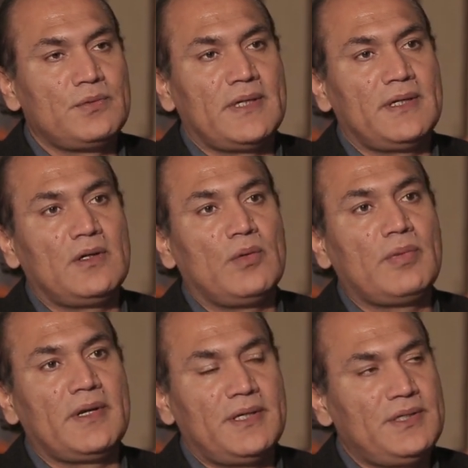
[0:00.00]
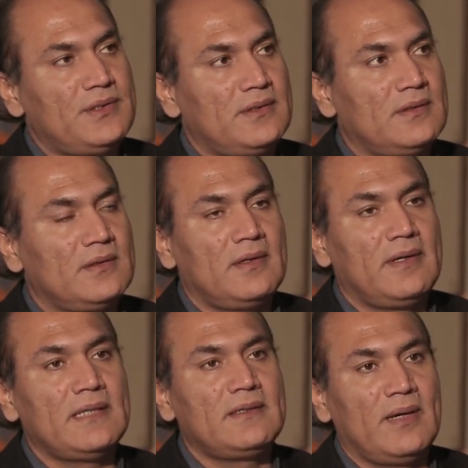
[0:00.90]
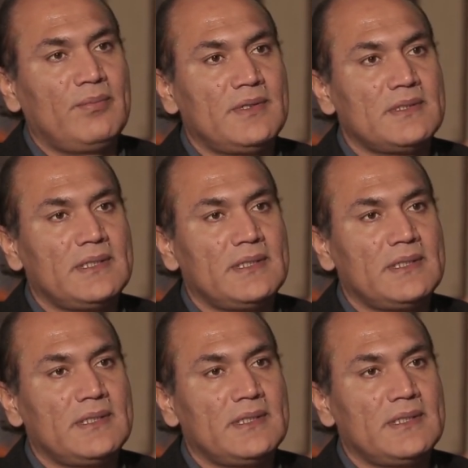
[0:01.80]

to any complication death happens,